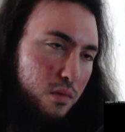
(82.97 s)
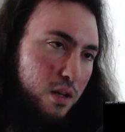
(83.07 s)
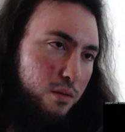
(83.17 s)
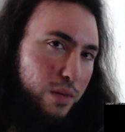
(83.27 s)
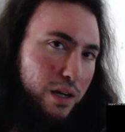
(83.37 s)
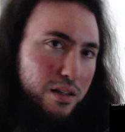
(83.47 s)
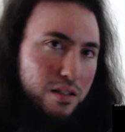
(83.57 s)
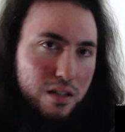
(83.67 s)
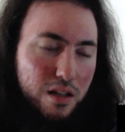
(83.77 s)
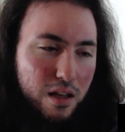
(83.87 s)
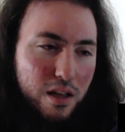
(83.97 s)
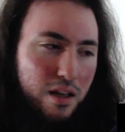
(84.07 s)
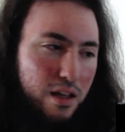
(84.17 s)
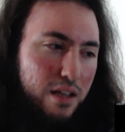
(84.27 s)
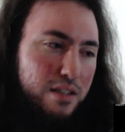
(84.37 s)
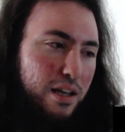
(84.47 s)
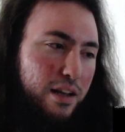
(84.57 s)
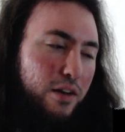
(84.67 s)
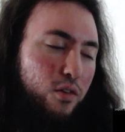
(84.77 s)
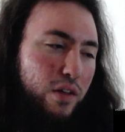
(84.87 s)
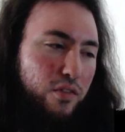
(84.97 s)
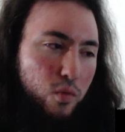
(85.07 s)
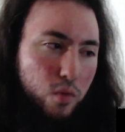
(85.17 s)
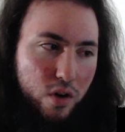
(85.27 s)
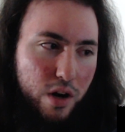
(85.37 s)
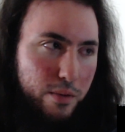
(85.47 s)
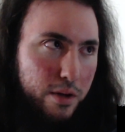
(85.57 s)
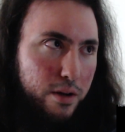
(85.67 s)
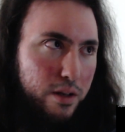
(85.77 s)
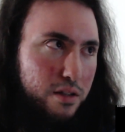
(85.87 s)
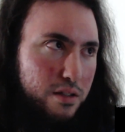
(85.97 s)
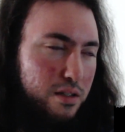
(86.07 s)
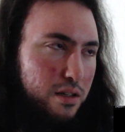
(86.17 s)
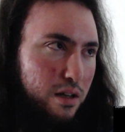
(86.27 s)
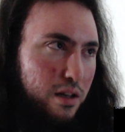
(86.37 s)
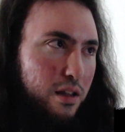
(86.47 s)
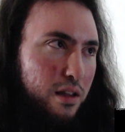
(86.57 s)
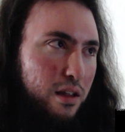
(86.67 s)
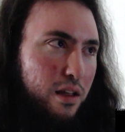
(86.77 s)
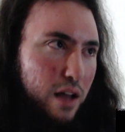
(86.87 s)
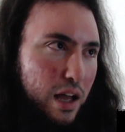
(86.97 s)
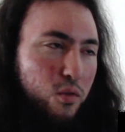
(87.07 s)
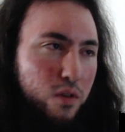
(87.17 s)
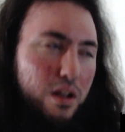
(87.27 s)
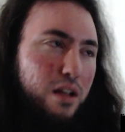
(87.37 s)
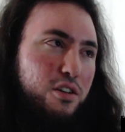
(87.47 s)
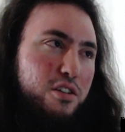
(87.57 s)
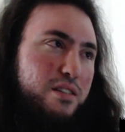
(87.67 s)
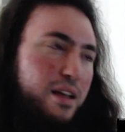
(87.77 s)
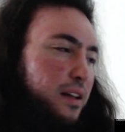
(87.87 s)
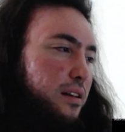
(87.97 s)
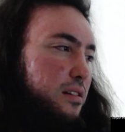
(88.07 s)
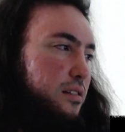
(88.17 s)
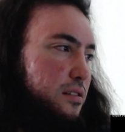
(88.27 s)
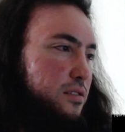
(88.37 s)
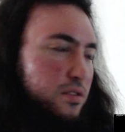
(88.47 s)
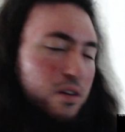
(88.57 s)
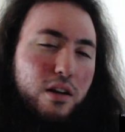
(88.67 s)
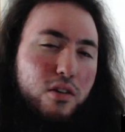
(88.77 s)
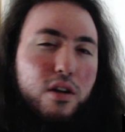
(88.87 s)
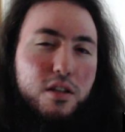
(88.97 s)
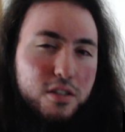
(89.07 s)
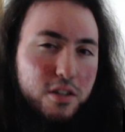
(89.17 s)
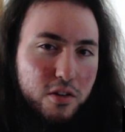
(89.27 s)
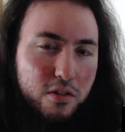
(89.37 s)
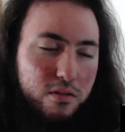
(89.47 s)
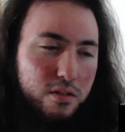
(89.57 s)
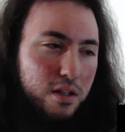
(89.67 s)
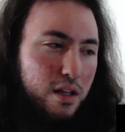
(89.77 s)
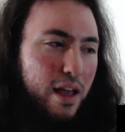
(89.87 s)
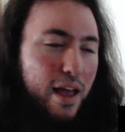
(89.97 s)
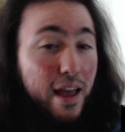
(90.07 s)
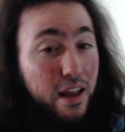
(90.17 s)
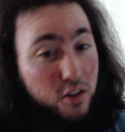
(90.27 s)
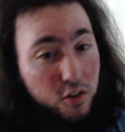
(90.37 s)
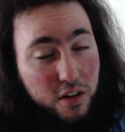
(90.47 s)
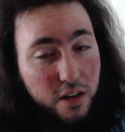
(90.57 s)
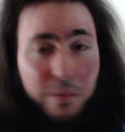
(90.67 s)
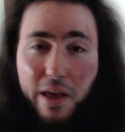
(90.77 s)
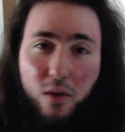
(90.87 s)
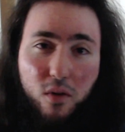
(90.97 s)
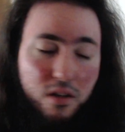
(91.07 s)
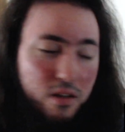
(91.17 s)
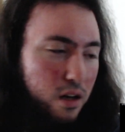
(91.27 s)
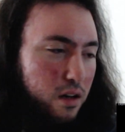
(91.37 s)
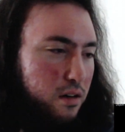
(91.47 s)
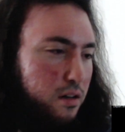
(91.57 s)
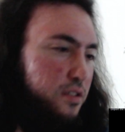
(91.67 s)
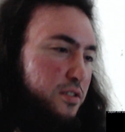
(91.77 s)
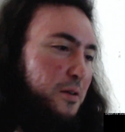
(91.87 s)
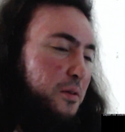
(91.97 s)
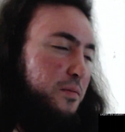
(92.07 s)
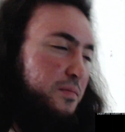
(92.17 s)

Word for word: But he said I don't have to worry about it. I will understand. So I trust you. And you did pay one dollar, so